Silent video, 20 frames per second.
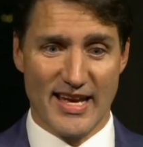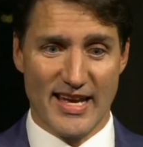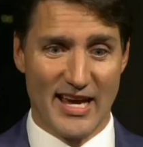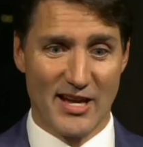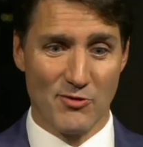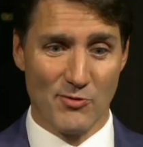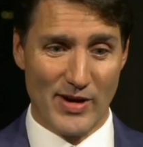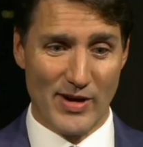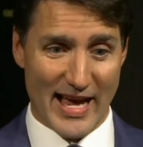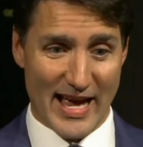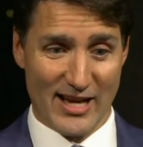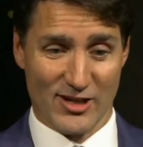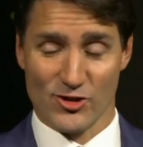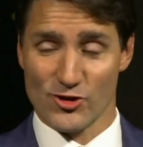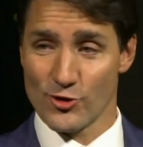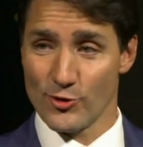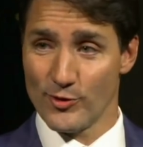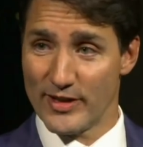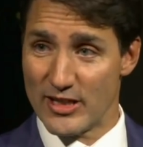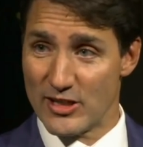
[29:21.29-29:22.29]
can we
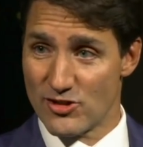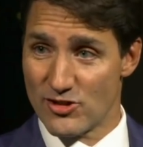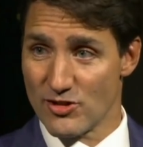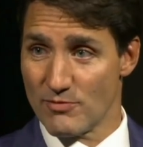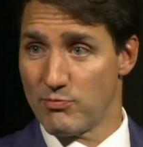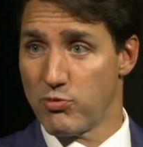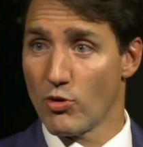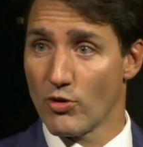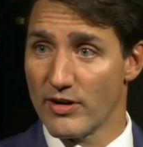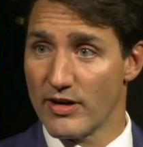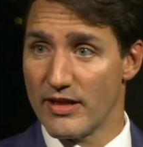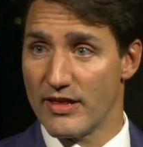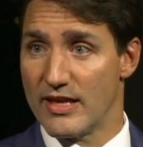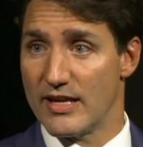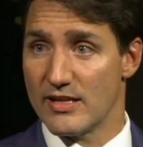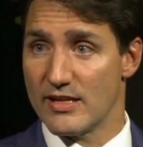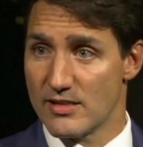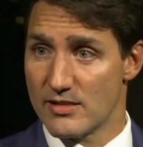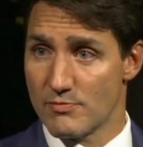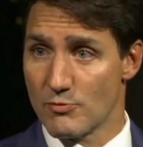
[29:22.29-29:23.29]
actually
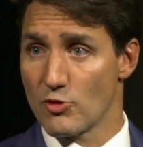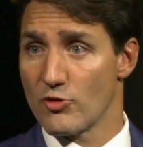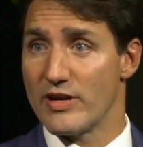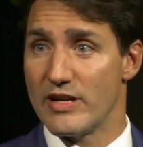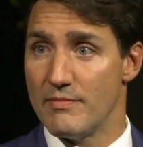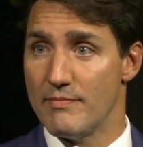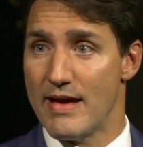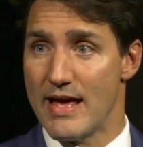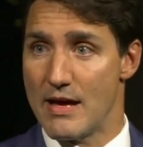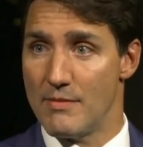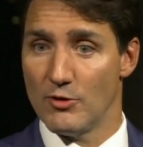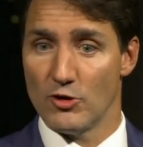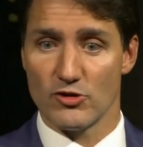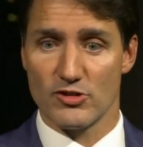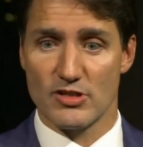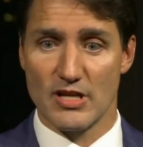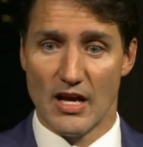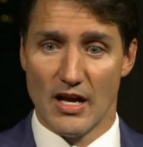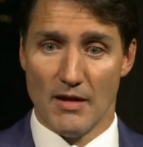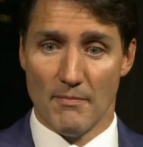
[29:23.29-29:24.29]
support these marine
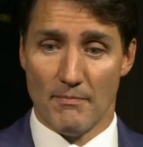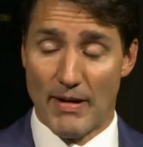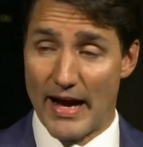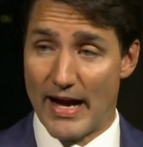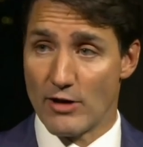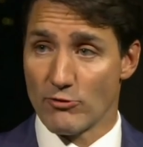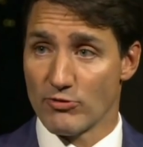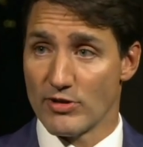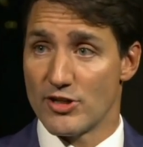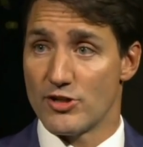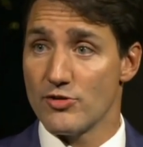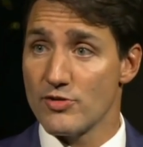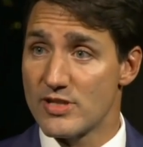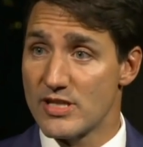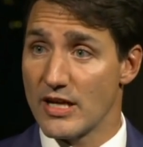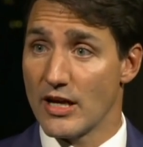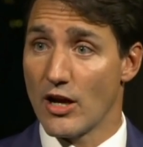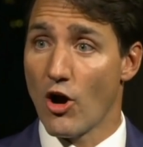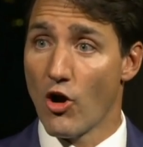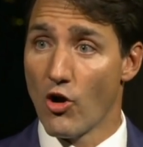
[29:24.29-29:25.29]
mammals by
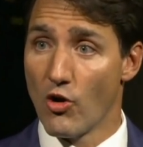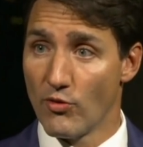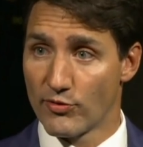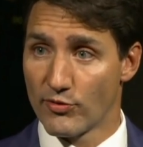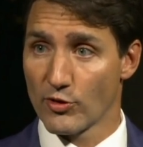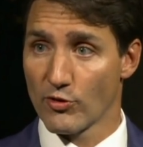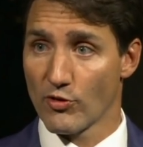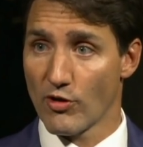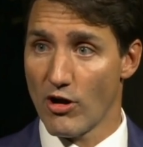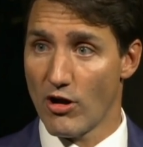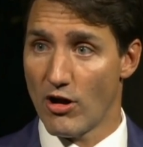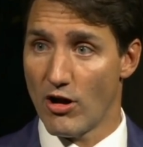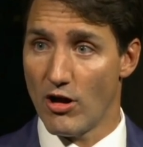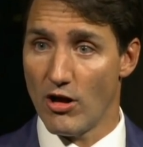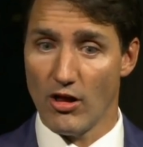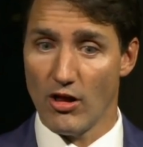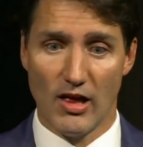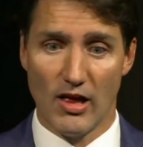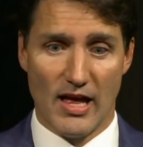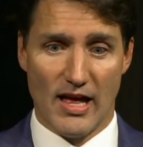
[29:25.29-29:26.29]
reducing
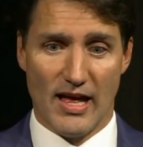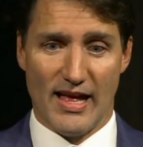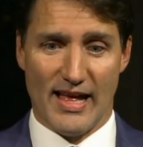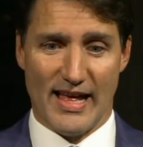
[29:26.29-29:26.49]
overall